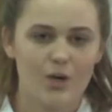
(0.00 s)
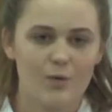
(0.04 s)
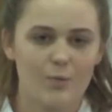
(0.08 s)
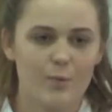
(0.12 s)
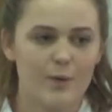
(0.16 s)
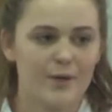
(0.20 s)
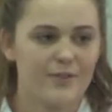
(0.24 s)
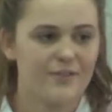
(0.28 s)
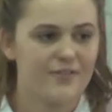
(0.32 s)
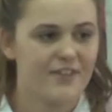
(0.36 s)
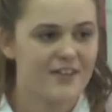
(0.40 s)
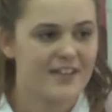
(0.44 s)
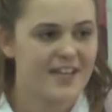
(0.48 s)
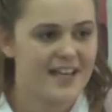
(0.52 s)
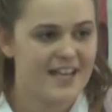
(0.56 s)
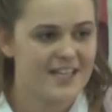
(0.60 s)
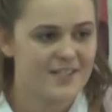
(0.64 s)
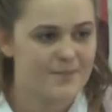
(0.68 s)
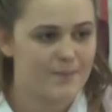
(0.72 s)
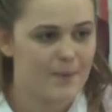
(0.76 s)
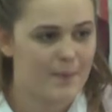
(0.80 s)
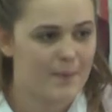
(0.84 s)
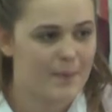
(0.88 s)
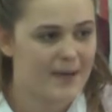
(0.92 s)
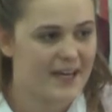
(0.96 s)
Woodford has
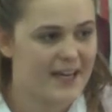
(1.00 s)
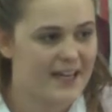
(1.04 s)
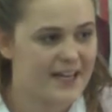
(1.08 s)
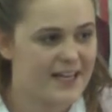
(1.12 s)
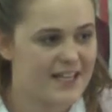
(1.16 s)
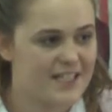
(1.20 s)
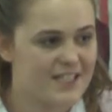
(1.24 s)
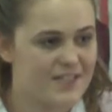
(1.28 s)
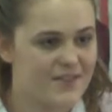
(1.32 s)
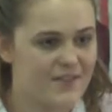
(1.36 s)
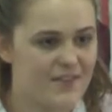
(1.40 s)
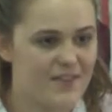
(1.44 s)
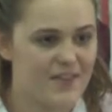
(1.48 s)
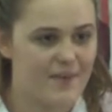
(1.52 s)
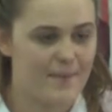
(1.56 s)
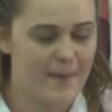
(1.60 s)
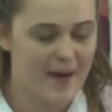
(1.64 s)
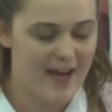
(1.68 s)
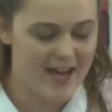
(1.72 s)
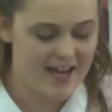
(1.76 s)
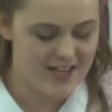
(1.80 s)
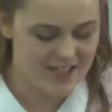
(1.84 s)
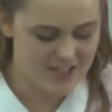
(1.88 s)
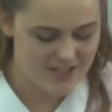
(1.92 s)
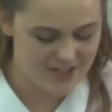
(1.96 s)
prepared us for the
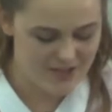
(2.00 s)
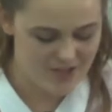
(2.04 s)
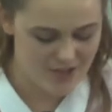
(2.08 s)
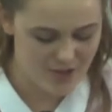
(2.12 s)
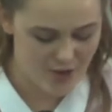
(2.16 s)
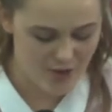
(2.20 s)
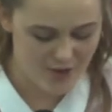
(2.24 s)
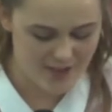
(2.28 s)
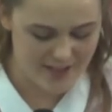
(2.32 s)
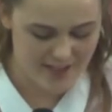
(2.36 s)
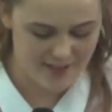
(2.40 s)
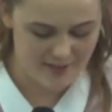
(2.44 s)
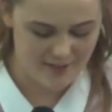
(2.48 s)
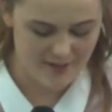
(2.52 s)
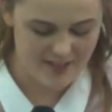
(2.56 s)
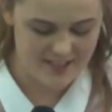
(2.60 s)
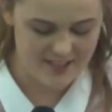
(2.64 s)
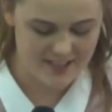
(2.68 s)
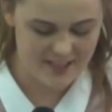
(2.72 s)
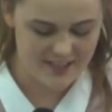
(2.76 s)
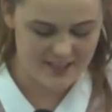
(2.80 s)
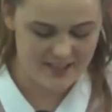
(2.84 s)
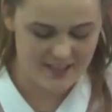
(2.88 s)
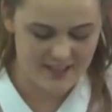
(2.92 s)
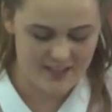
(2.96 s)
pages not yet
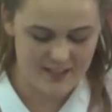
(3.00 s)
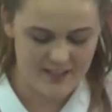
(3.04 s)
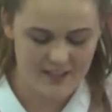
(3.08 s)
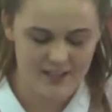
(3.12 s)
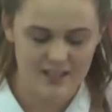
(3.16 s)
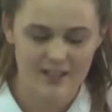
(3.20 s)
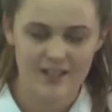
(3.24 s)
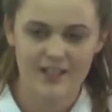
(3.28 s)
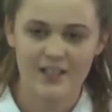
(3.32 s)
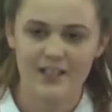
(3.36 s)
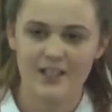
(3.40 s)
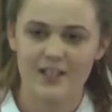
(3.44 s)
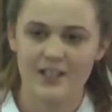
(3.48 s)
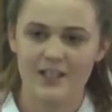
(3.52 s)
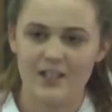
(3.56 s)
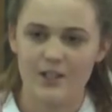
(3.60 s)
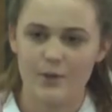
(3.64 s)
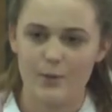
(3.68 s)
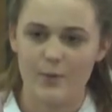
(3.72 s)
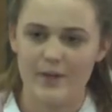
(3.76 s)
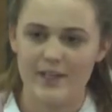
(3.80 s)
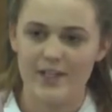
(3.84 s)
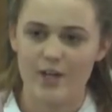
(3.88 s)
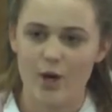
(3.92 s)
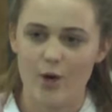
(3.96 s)
written.
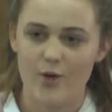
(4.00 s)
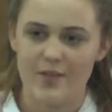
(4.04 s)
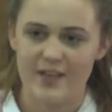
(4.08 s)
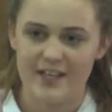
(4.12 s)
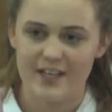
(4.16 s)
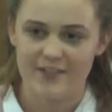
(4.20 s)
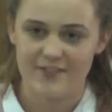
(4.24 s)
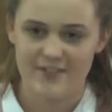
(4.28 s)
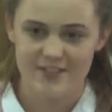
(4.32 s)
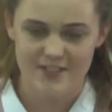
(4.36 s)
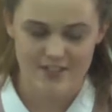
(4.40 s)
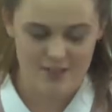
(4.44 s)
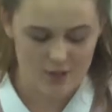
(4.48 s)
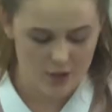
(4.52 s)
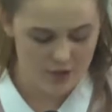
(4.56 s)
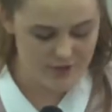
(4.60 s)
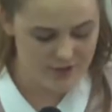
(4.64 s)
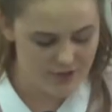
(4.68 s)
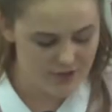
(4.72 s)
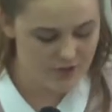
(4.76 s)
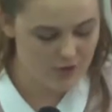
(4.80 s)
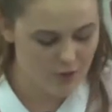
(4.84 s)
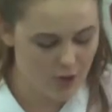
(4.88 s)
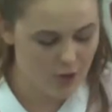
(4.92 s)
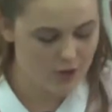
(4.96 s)
We know that if it's
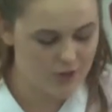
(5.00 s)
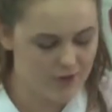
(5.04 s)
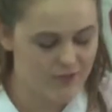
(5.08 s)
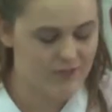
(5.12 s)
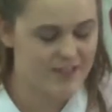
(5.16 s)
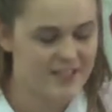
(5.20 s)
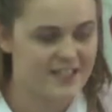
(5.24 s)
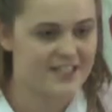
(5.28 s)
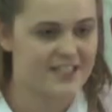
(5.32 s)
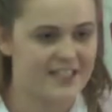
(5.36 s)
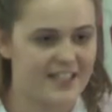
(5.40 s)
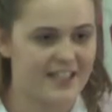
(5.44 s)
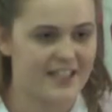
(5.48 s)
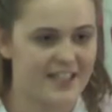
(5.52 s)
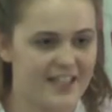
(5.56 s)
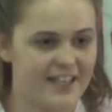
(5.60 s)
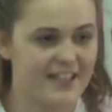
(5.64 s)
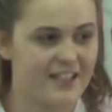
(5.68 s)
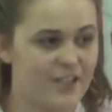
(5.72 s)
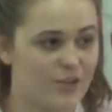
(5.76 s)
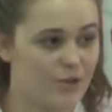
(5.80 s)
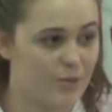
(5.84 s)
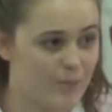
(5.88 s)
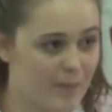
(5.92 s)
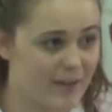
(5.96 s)
sausage rolls for sticky,
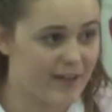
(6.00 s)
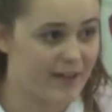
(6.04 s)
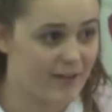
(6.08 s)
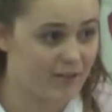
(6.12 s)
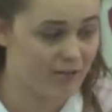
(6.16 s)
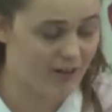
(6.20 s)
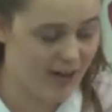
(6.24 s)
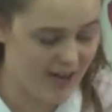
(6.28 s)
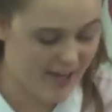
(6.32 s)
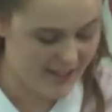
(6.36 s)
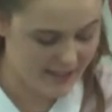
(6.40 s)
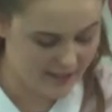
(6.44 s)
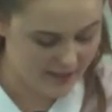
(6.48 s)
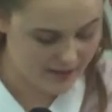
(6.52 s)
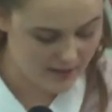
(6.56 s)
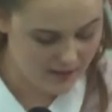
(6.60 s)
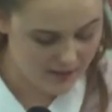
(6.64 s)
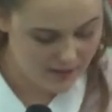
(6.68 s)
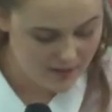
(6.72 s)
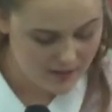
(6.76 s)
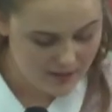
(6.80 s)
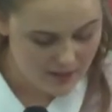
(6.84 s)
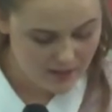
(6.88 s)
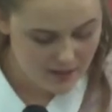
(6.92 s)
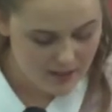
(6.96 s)
you'd better run.
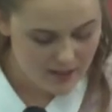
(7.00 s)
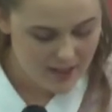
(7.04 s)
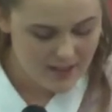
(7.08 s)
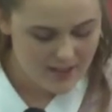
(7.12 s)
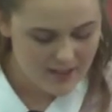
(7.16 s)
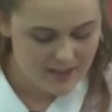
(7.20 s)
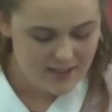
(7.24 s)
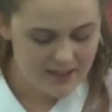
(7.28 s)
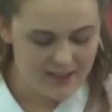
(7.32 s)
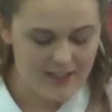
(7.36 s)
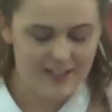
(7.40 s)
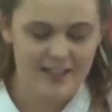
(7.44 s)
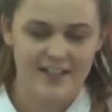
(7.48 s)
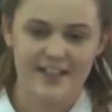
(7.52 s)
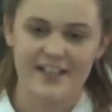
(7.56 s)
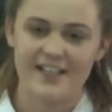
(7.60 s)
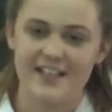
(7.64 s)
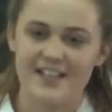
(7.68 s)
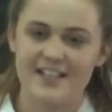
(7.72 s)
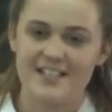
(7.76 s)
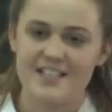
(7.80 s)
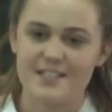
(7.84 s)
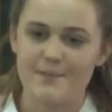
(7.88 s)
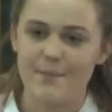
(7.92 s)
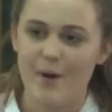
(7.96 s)

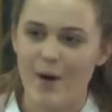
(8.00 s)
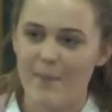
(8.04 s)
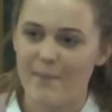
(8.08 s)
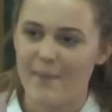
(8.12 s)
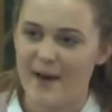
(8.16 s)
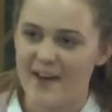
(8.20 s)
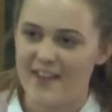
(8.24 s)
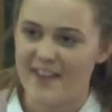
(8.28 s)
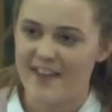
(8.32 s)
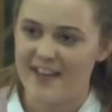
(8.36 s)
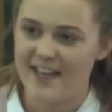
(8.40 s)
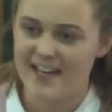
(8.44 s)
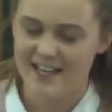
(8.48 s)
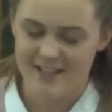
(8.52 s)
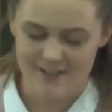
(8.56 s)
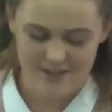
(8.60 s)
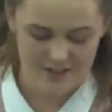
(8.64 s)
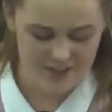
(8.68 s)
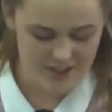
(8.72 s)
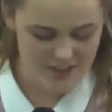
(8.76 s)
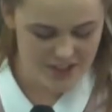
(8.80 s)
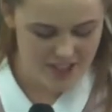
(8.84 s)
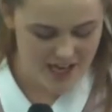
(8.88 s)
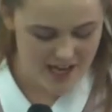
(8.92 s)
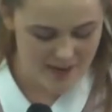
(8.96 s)
Getting a spot by the heater
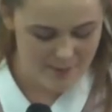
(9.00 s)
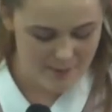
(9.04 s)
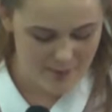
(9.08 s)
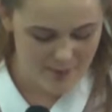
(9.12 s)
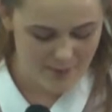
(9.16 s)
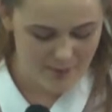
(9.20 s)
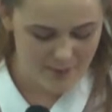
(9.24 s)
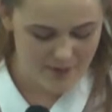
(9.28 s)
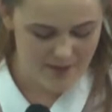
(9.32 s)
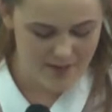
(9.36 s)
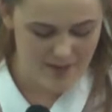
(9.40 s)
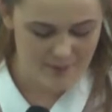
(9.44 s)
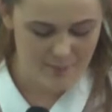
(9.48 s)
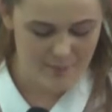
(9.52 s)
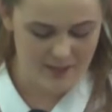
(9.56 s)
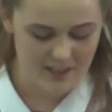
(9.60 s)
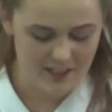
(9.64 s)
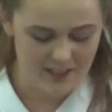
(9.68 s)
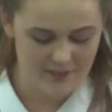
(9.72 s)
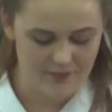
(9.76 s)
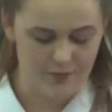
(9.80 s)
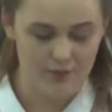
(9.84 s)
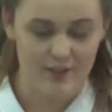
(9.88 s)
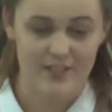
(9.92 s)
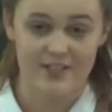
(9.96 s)
in chapel in the middle
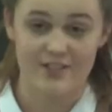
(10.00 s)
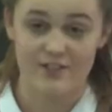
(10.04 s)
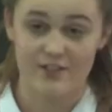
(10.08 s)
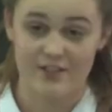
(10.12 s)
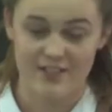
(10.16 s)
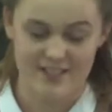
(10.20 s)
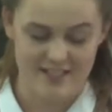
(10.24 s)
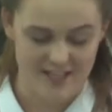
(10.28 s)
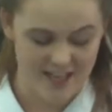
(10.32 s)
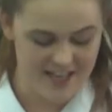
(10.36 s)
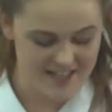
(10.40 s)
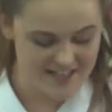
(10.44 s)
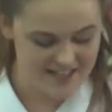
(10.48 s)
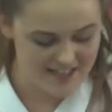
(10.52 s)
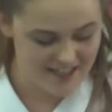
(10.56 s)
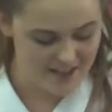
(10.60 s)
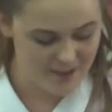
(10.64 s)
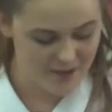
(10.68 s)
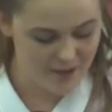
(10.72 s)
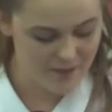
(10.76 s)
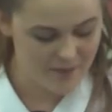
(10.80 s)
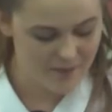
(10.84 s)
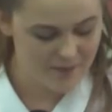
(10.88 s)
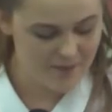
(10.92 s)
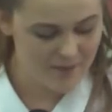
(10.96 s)
of winter is
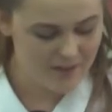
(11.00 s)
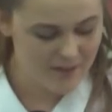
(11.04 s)
ideal,